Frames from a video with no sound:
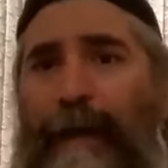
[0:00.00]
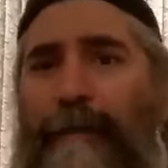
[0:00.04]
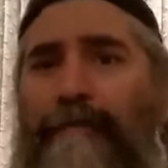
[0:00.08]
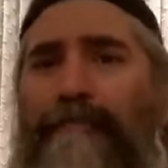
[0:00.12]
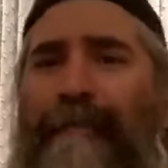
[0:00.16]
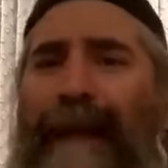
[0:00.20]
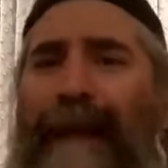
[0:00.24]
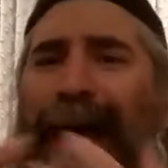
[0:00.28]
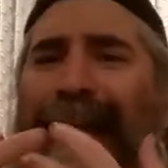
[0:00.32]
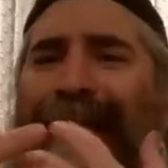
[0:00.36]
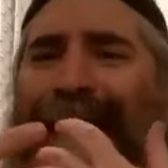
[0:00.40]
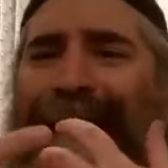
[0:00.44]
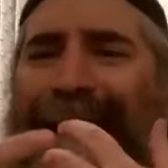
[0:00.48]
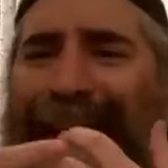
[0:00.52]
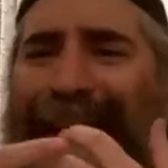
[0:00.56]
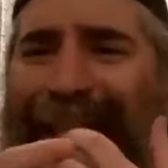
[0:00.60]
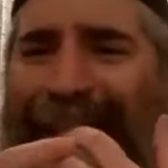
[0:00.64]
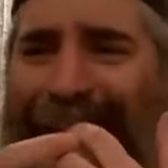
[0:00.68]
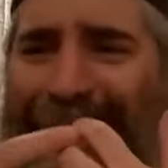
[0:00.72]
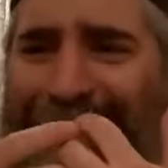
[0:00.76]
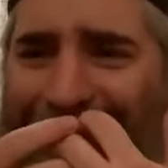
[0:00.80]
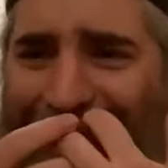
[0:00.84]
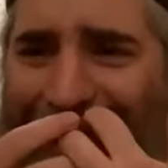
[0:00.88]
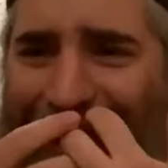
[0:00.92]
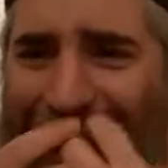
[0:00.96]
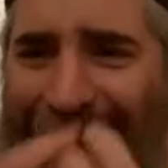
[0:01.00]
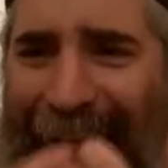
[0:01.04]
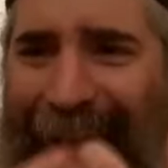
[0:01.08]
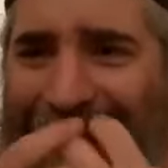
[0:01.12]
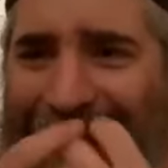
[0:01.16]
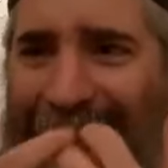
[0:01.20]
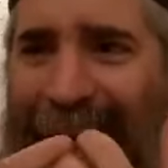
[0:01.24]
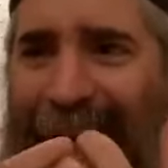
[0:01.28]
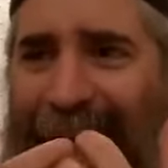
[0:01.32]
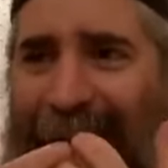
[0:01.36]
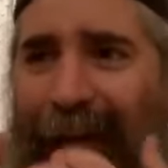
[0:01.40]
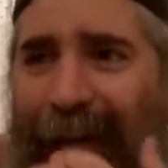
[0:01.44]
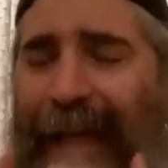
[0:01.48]

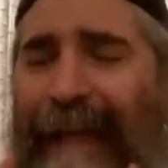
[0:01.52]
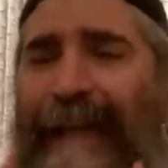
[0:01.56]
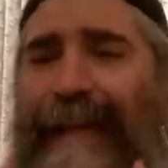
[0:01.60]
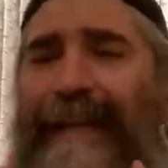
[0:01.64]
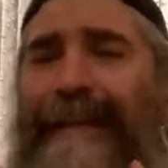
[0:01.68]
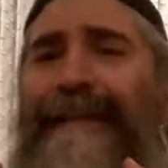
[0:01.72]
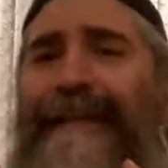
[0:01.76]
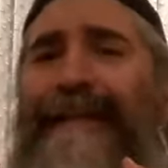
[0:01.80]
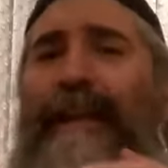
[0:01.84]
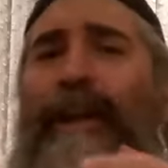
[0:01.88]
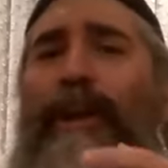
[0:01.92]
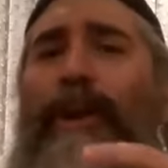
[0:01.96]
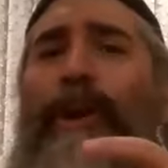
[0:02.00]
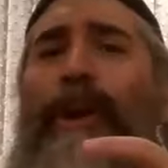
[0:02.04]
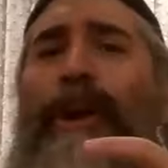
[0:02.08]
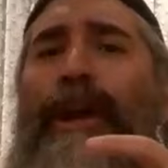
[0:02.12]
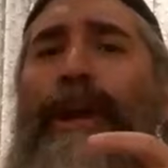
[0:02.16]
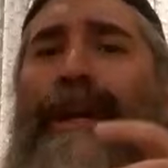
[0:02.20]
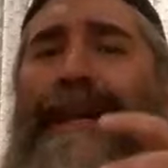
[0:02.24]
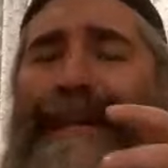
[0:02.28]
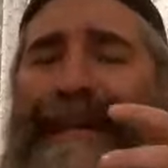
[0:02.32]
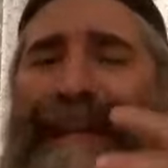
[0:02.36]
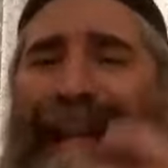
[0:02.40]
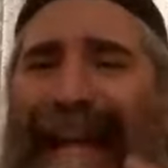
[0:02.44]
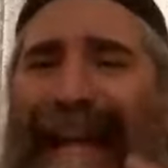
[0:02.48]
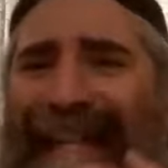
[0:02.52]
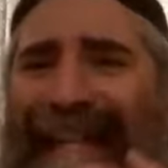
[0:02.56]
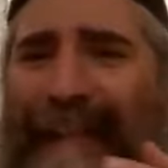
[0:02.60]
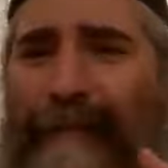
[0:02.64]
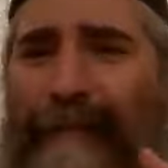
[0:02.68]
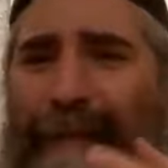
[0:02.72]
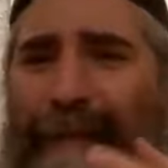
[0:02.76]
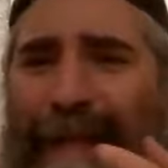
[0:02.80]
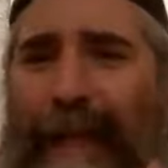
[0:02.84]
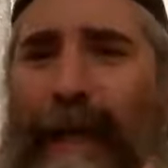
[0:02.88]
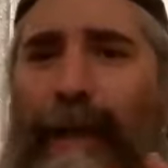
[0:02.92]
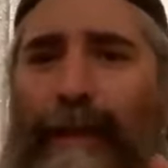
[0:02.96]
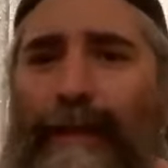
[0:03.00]
Manishtana is let
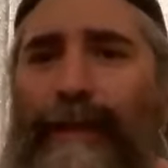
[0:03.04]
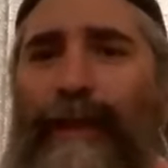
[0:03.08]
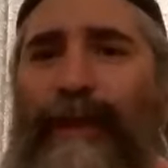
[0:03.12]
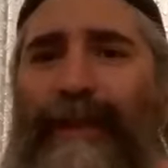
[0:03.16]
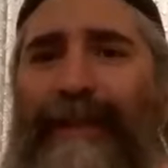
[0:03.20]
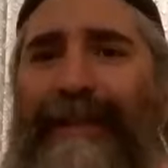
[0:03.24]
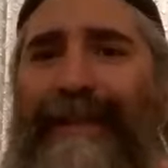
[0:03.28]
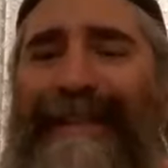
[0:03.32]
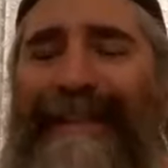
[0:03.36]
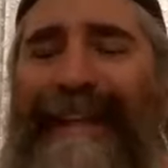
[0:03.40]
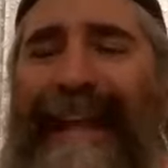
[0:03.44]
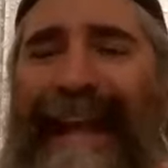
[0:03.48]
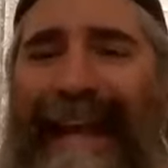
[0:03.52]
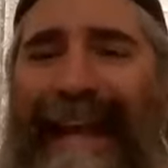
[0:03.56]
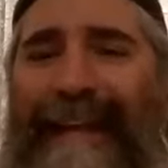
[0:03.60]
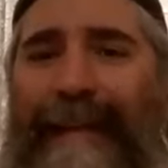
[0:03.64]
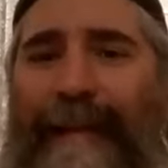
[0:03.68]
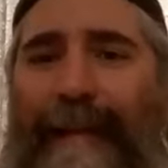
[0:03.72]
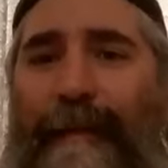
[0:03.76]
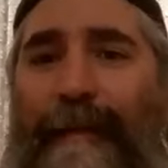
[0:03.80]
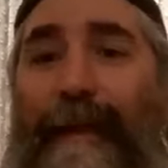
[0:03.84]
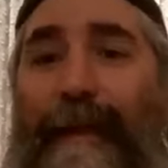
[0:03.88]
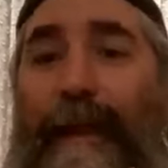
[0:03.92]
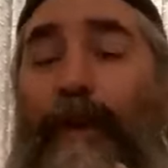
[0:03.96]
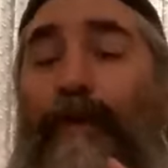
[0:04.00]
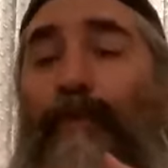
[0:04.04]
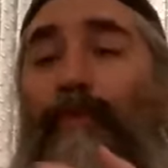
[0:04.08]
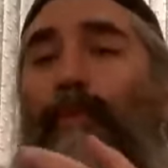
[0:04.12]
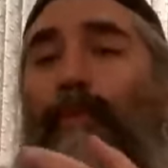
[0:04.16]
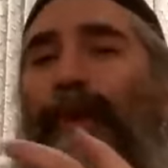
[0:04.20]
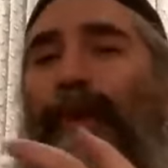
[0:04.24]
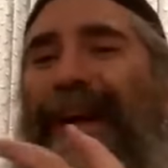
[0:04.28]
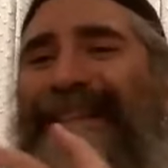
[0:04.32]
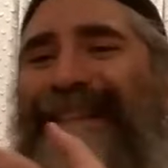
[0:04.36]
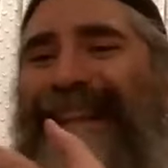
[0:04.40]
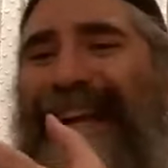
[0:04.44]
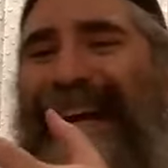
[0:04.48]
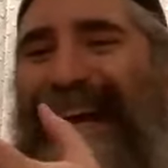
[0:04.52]
me understand
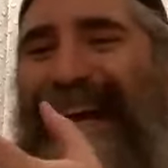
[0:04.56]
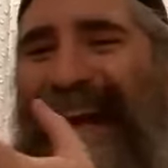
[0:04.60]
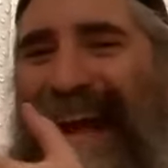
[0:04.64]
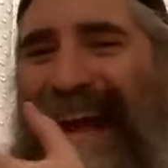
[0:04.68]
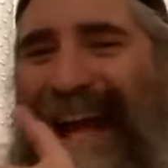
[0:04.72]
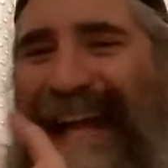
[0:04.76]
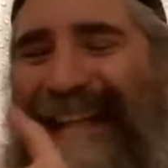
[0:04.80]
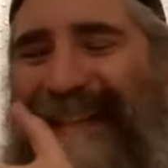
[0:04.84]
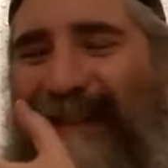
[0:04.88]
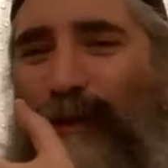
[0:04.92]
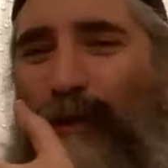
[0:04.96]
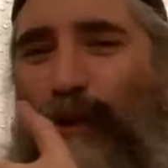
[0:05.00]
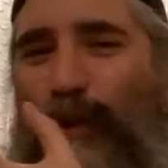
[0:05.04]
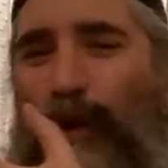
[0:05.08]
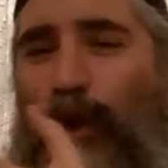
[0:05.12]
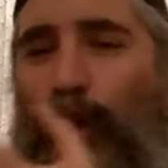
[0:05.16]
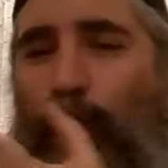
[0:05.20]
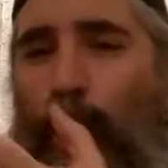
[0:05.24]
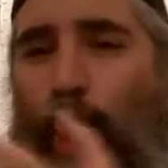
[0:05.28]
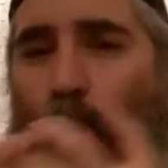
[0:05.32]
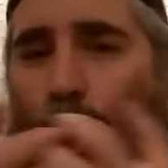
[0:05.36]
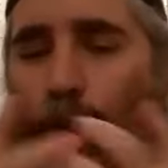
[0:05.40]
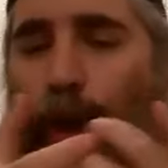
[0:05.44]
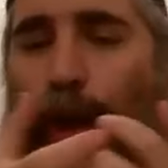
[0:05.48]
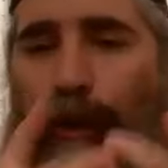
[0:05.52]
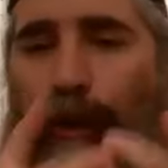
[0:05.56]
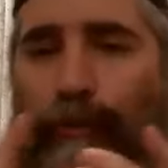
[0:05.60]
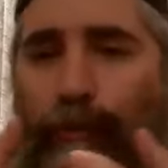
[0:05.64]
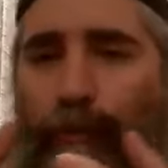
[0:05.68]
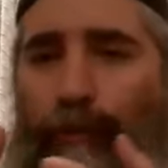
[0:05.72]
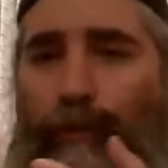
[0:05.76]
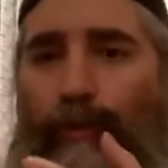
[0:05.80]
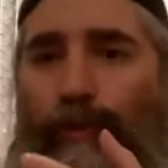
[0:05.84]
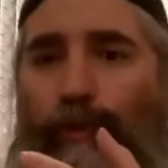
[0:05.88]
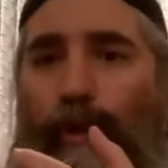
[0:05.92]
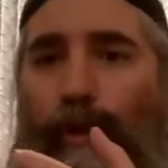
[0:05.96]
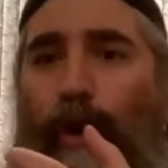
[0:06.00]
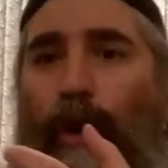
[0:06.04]
what I had to go
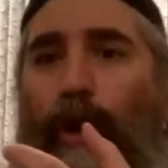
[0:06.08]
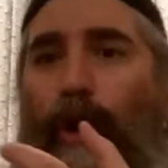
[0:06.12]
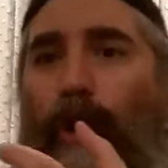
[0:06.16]
through,